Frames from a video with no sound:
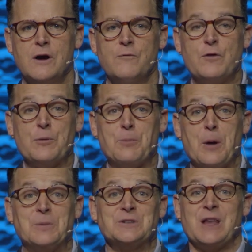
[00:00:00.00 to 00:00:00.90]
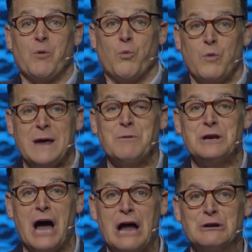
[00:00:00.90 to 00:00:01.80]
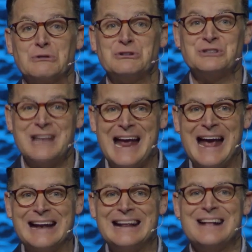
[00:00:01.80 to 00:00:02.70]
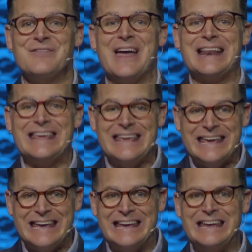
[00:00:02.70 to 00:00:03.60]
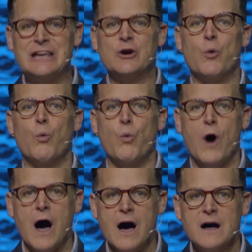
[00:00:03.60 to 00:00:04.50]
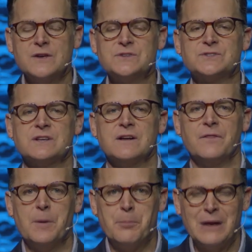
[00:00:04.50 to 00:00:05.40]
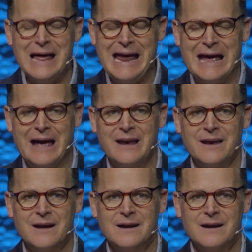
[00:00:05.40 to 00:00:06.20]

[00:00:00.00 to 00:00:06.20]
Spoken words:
for the purpose that we would understand that he was the plan.